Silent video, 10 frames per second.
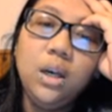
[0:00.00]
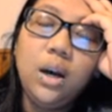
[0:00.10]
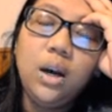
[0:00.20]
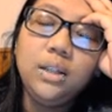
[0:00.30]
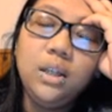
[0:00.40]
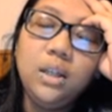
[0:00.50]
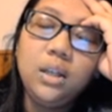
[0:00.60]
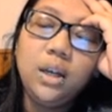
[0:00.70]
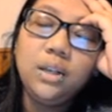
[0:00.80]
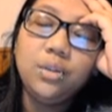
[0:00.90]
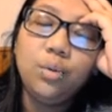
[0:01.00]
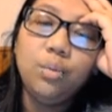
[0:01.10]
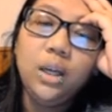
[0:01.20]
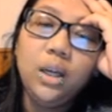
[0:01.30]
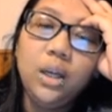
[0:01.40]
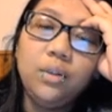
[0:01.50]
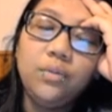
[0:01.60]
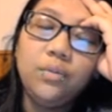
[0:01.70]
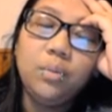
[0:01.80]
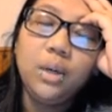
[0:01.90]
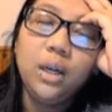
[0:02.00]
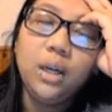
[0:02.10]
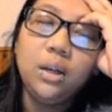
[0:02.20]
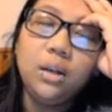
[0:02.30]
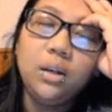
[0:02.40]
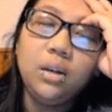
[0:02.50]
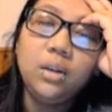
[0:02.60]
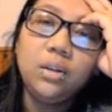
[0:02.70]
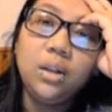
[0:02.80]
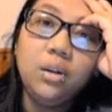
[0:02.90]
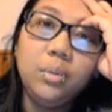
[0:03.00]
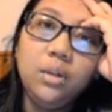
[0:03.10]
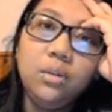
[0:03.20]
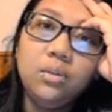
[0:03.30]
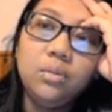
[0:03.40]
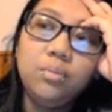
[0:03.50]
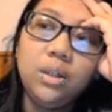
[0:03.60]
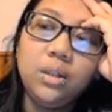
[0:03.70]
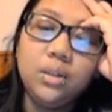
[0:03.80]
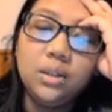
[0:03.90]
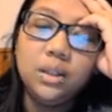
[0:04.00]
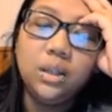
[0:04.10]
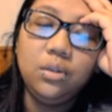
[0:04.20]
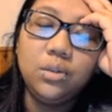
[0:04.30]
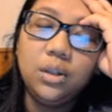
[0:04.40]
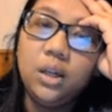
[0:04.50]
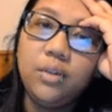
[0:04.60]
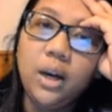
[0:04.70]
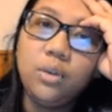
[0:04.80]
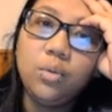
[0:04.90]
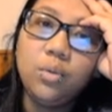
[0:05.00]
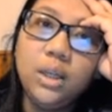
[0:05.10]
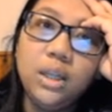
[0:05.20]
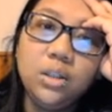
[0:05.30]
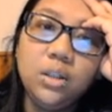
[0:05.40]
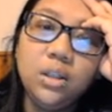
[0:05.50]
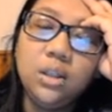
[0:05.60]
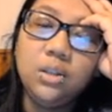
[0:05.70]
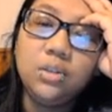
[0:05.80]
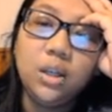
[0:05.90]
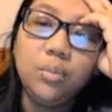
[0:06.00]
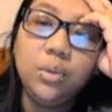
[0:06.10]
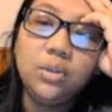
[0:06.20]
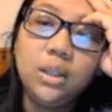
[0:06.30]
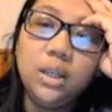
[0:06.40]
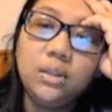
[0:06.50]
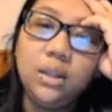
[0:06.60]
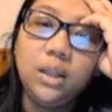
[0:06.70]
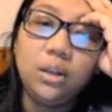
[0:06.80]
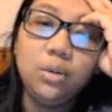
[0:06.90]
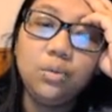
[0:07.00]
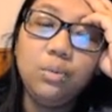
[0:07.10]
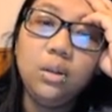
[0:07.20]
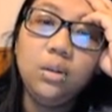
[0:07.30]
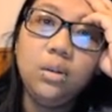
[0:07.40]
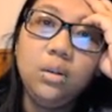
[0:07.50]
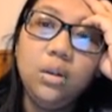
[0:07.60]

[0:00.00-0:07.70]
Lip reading: I did it as a way for my therapy, because there's a lot of eye coordination, there's a lot of multitasking that goes with it.